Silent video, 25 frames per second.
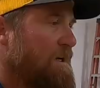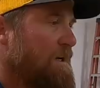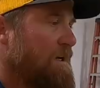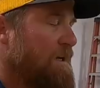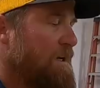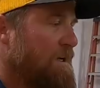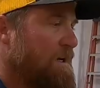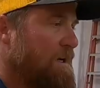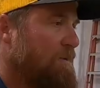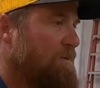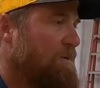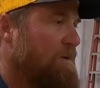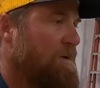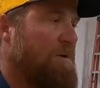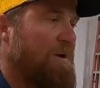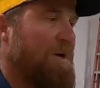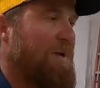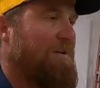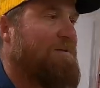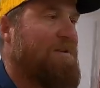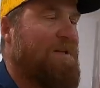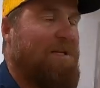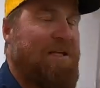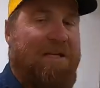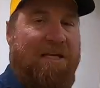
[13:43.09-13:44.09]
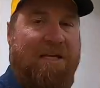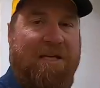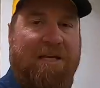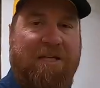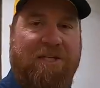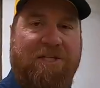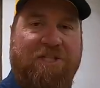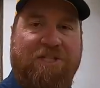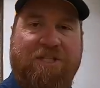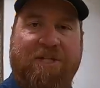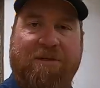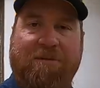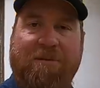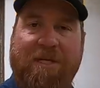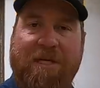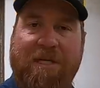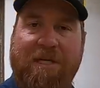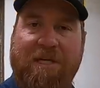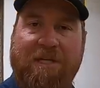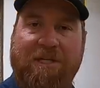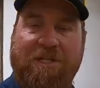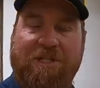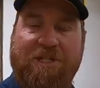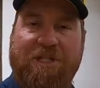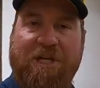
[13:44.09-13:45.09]
We don't have any
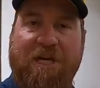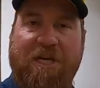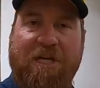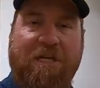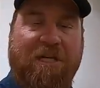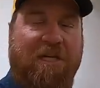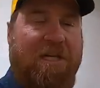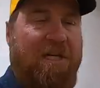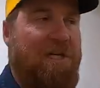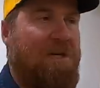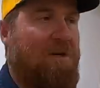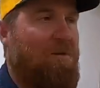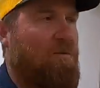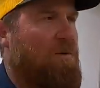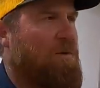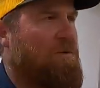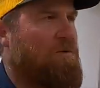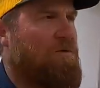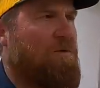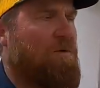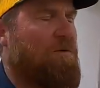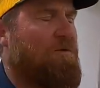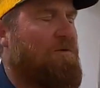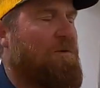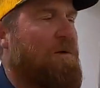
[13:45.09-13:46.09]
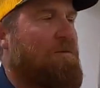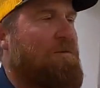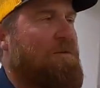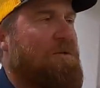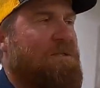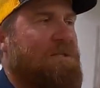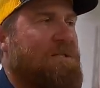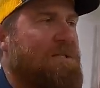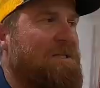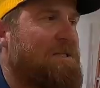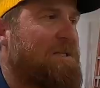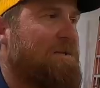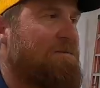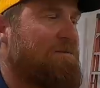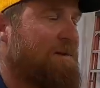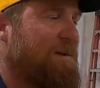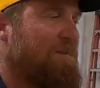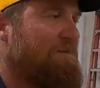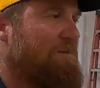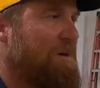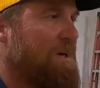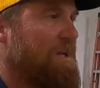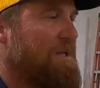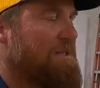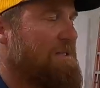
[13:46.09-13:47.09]
shimmying, shaking. We drove it up to
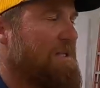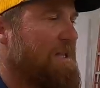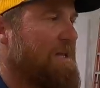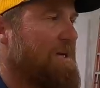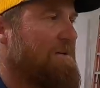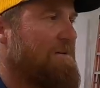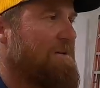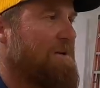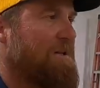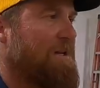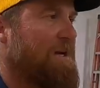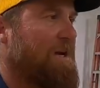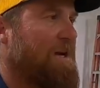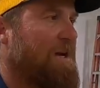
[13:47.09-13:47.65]
65 miles an hour on the